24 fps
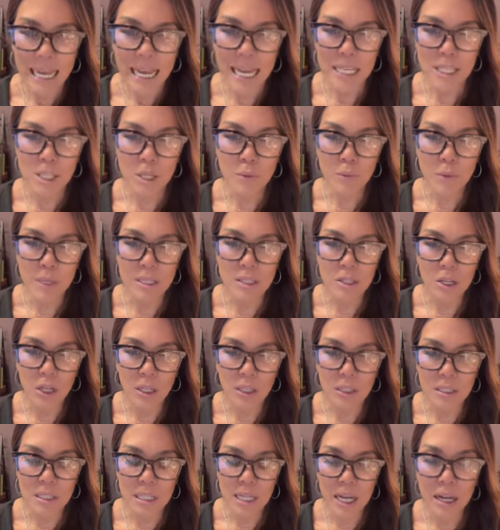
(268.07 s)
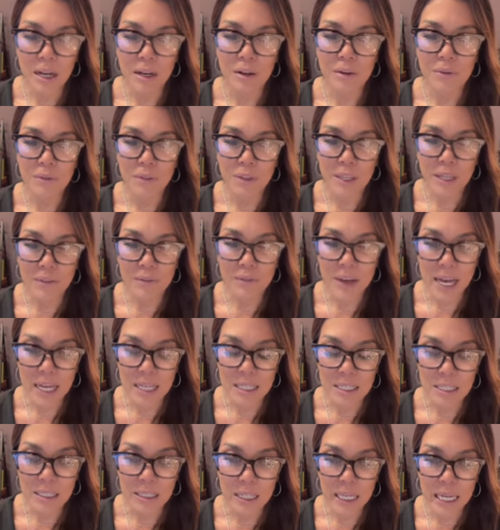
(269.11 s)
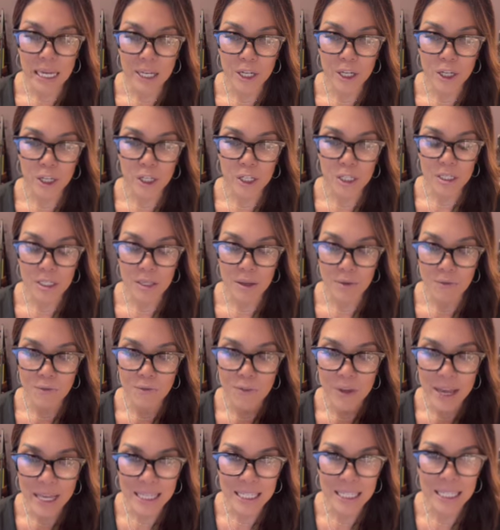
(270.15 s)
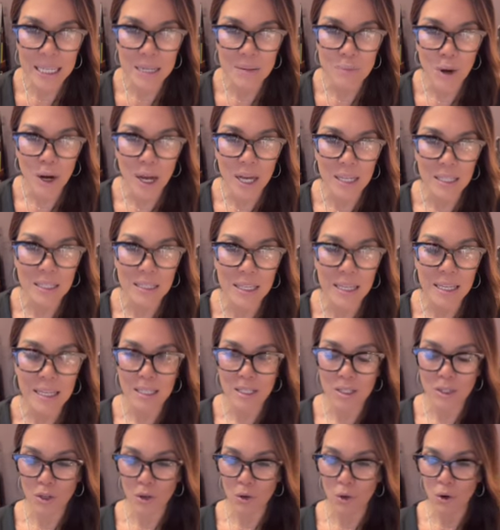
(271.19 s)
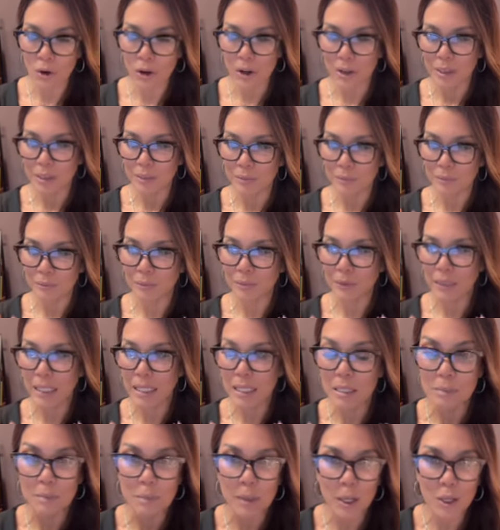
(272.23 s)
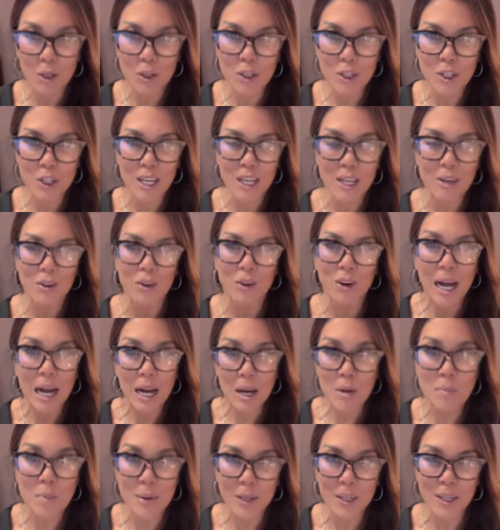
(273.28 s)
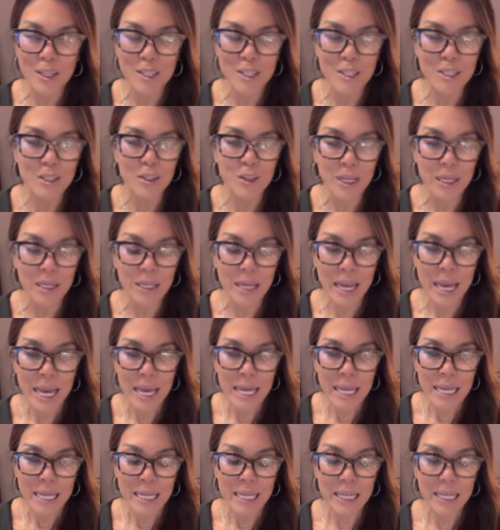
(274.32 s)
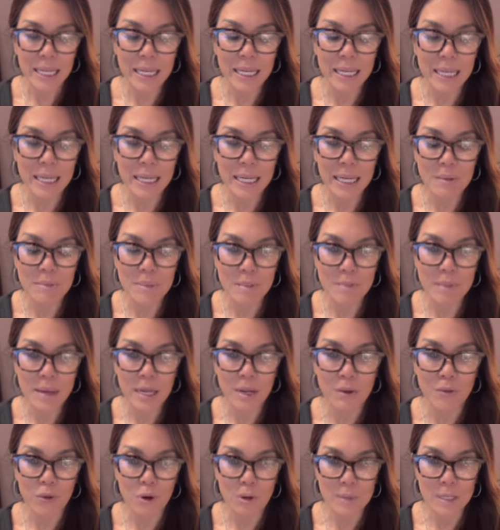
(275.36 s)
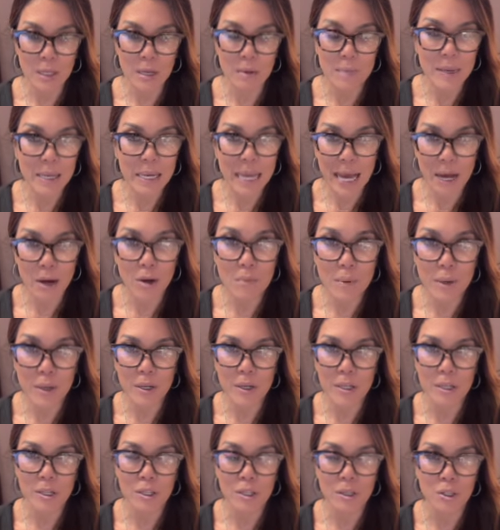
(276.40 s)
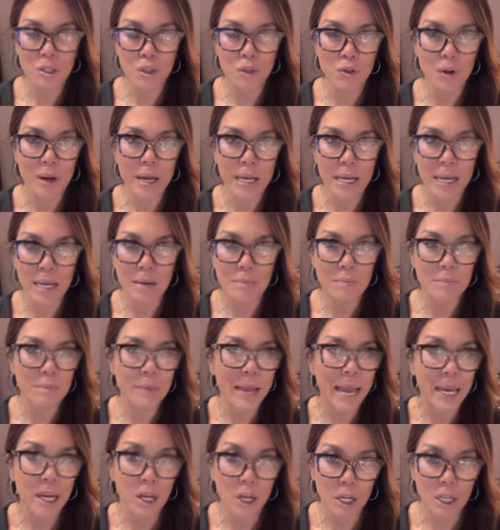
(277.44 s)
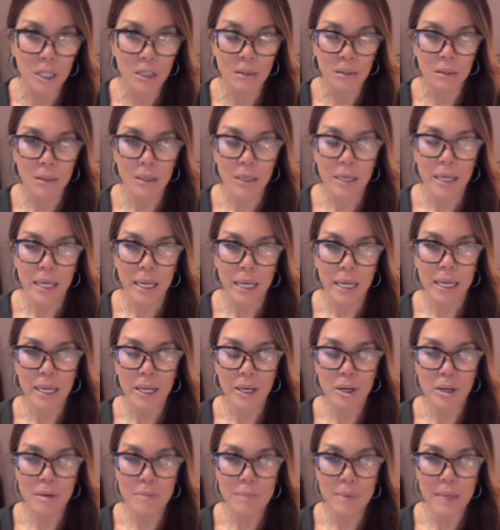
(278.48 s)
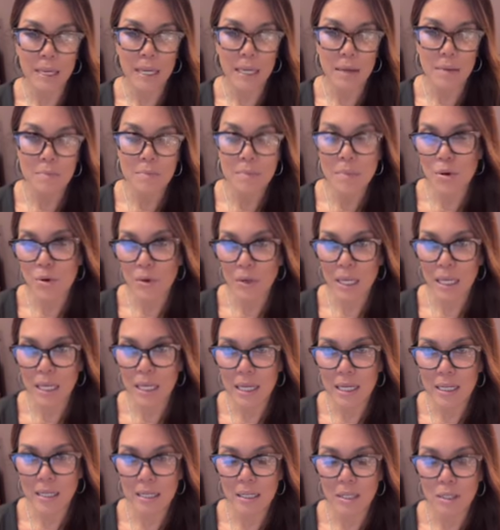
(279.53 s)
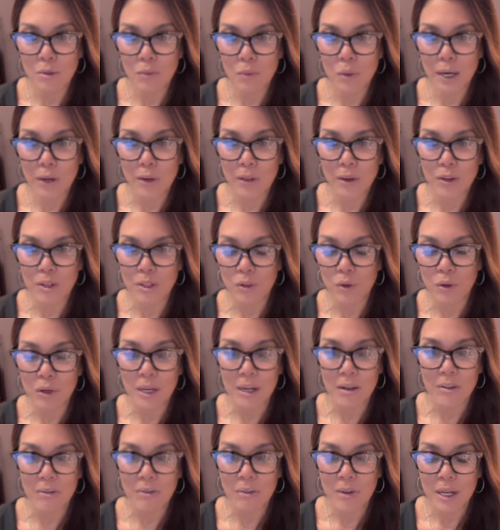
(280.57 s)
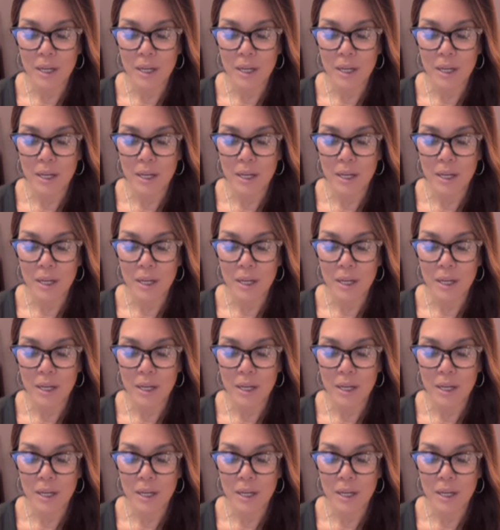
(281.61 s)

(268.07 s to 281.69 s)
As a result of the vacillator's venting process or explosion or outburst, it comes in many forms. It could be an outburst, straight up anger. It could be a moodiness where they're sort of